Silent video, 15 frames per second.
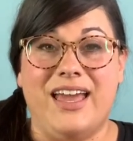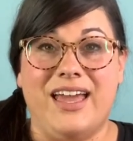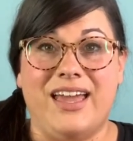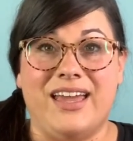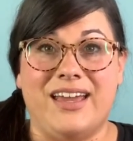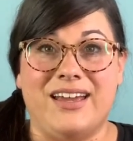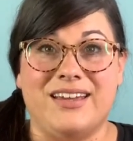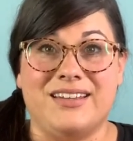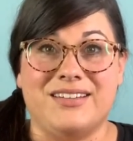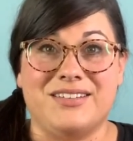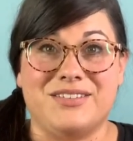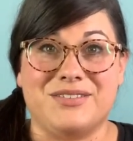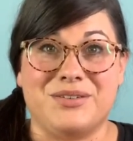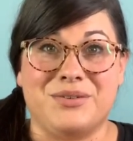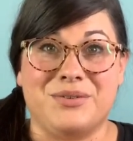And
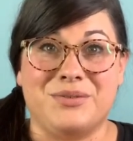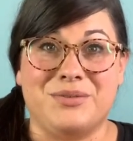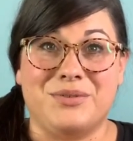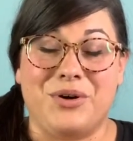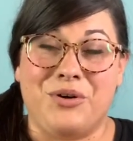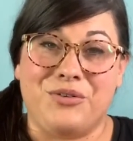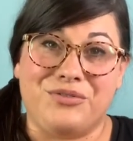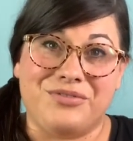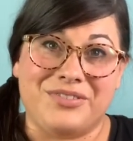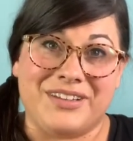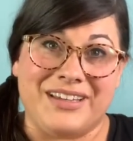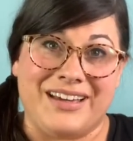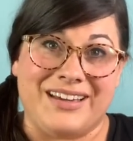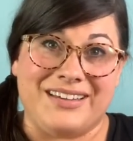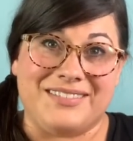so
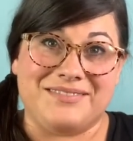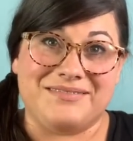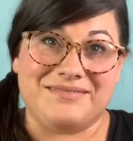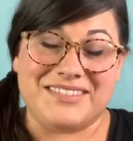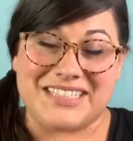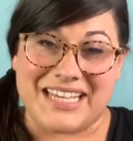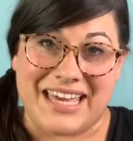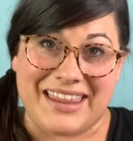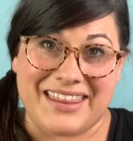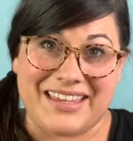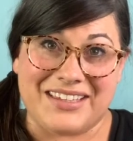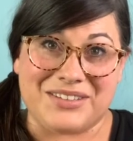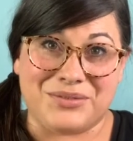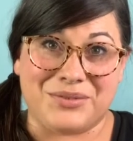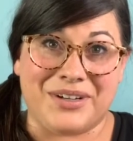hopefully I say
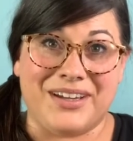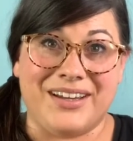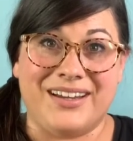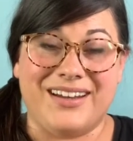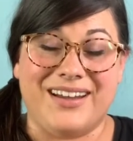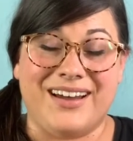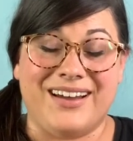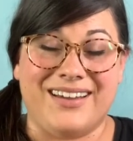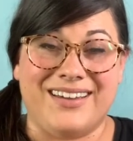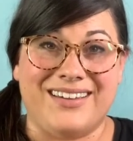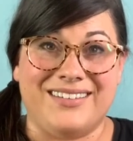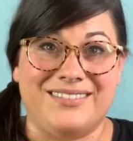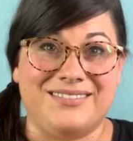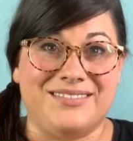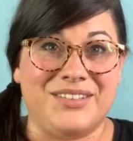things right. I
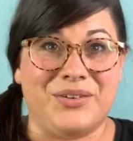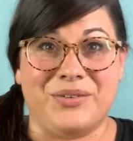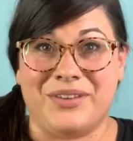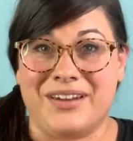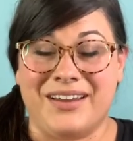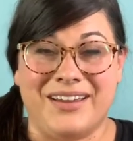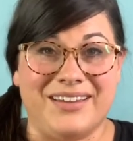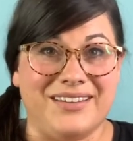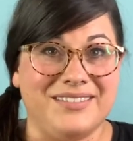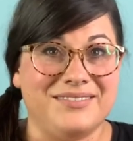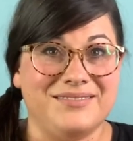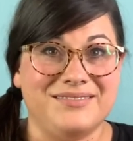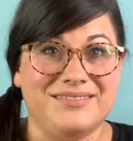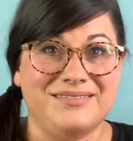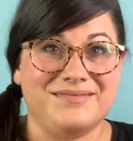know that I
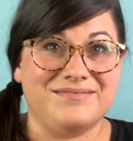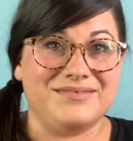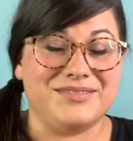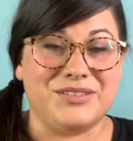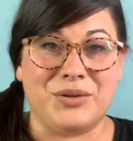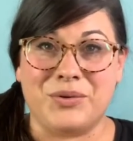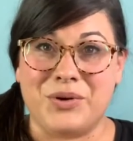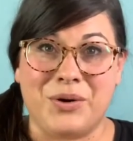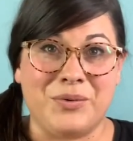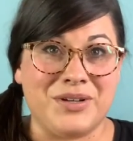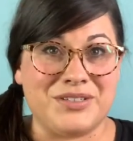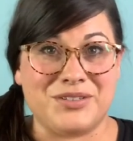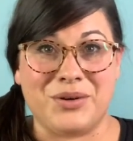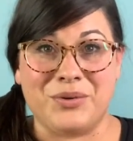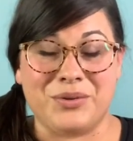don't always
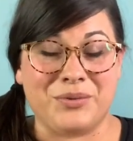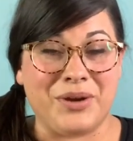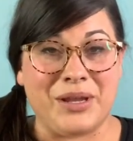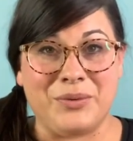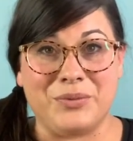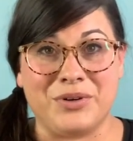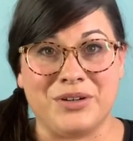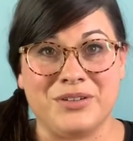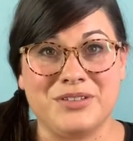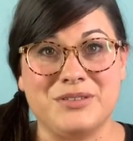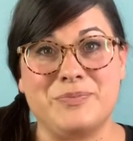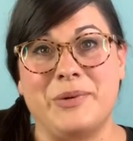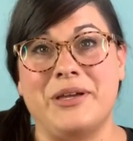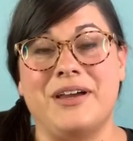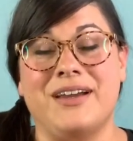know the right words,
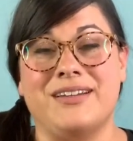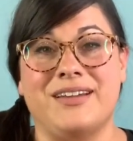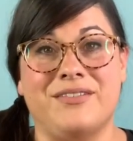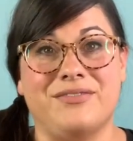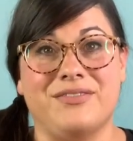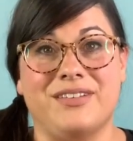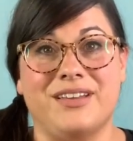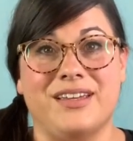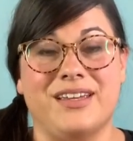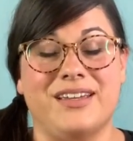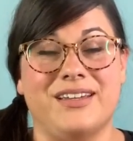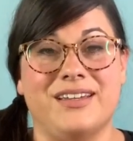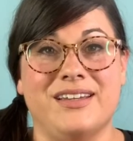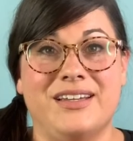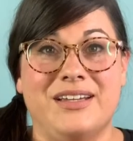but I definitely
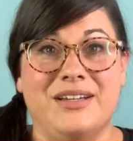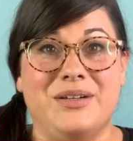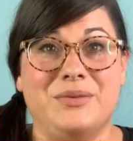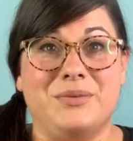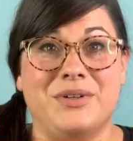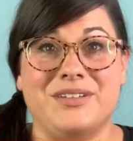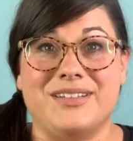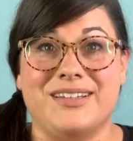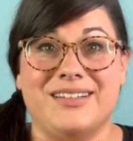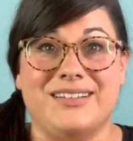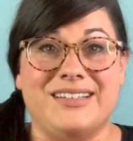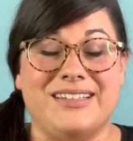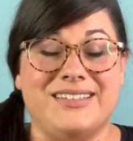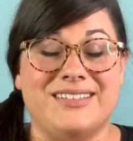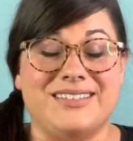want to at
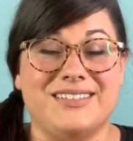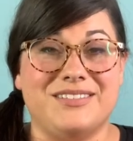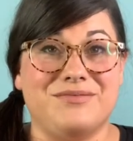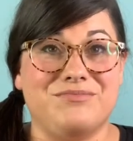least